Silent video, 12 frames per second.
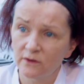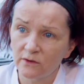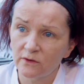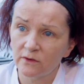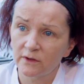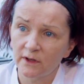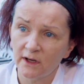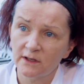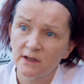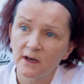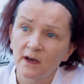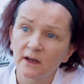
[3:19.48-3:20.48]
you're growing
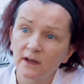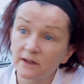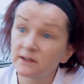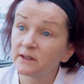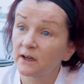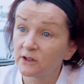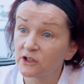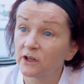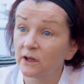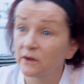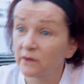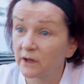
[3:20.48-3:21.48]
that, let's start
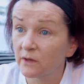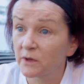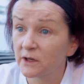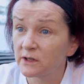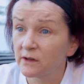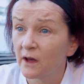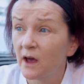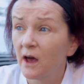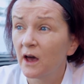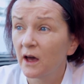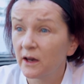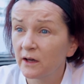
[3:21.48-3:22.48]
sharing a bit.
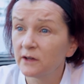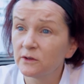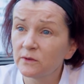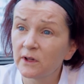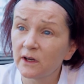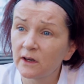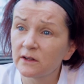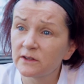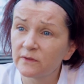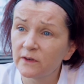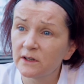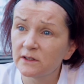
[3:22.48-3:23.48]
And I do think
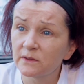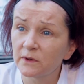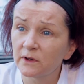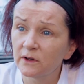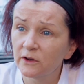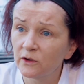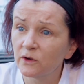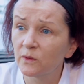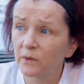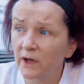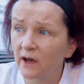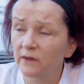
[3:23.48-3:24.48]
it's feasible. You know,
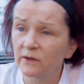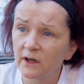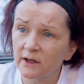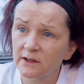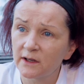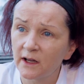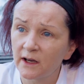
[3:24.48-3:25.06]
we have a lot of